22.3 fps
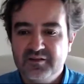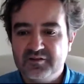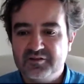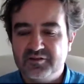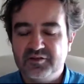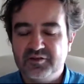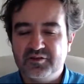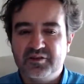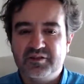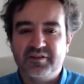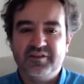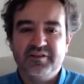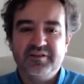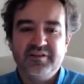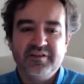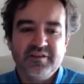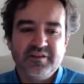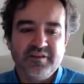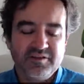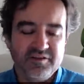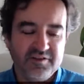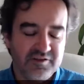So
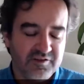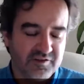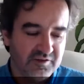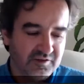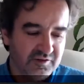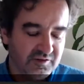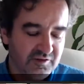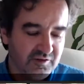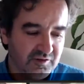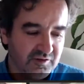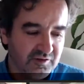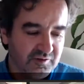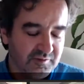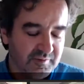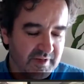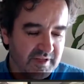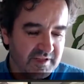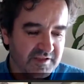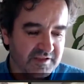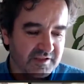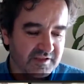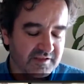you
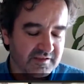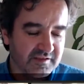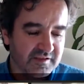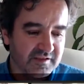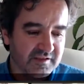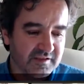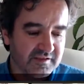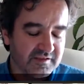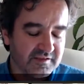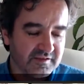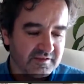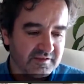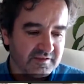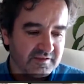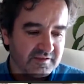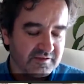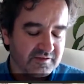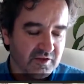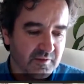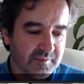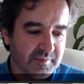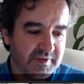mentioned
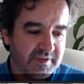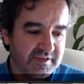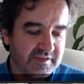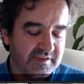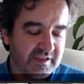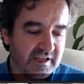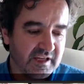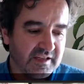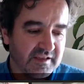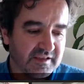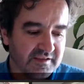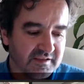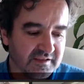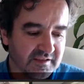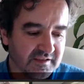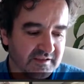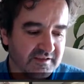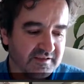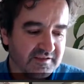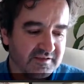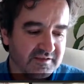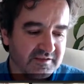topics like
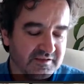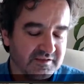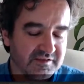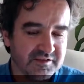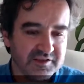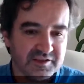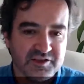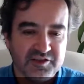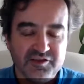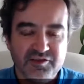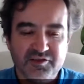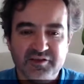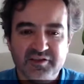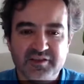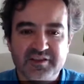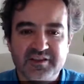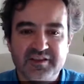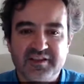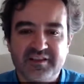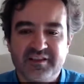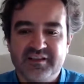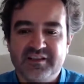
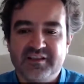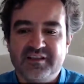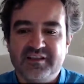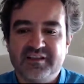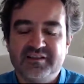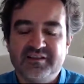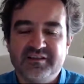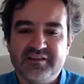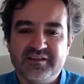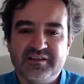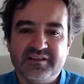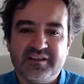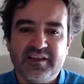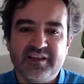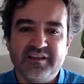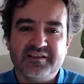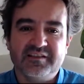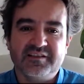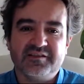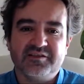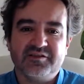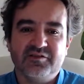security and
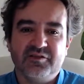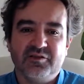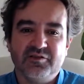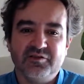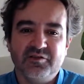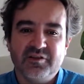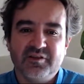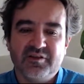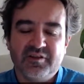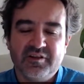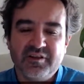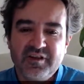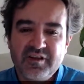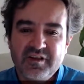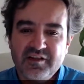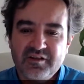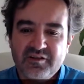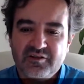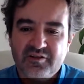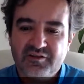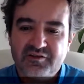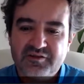others, and
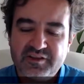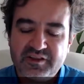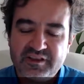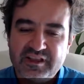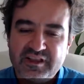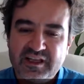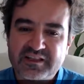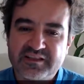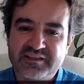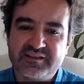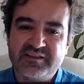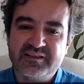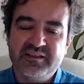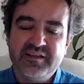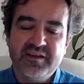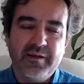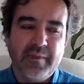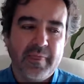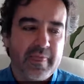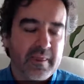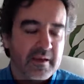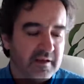over the last
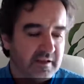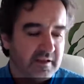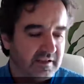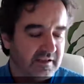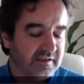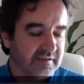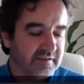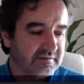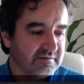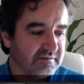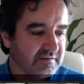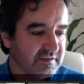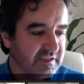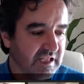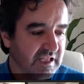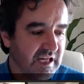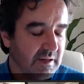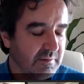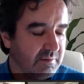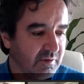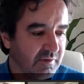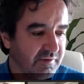
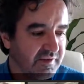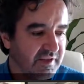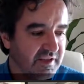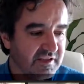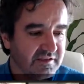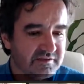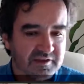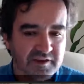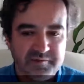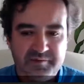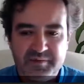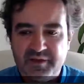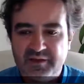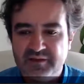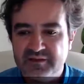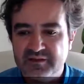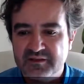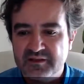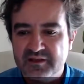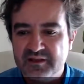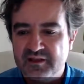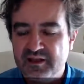couple of years, I've
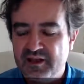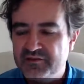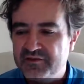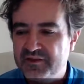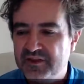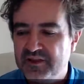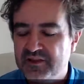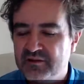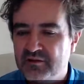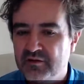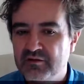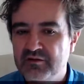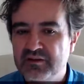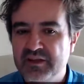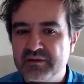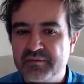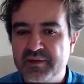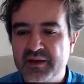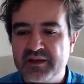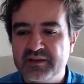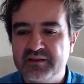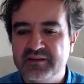been having a long
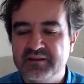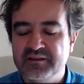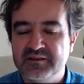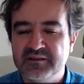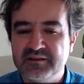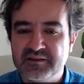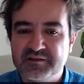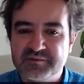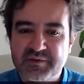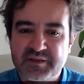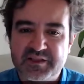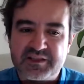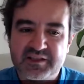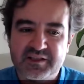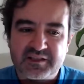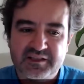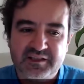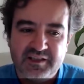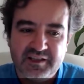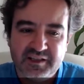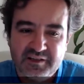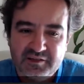debate, especially
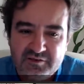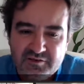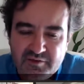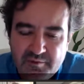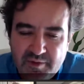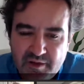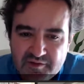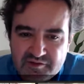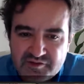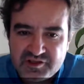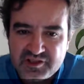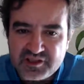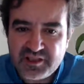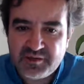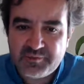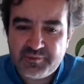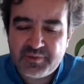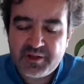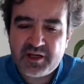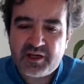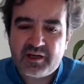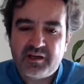in the EU, about
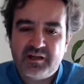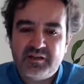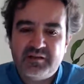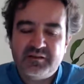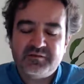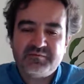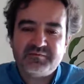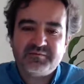GDPR.